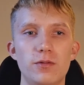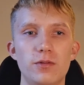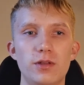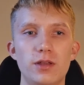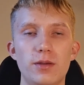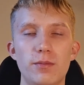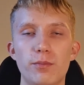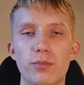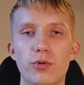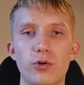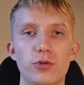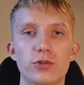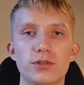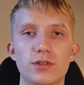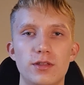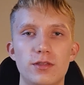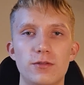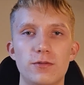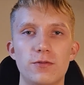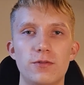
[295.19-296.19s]

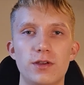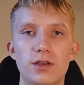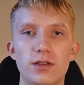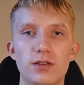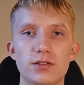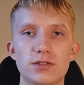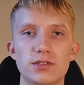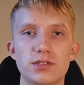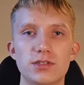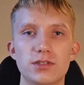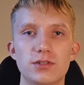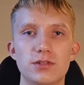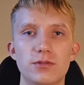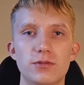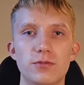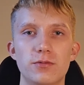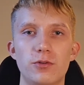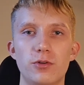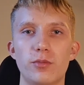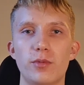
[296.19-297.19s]
important things
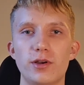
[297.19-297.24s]
for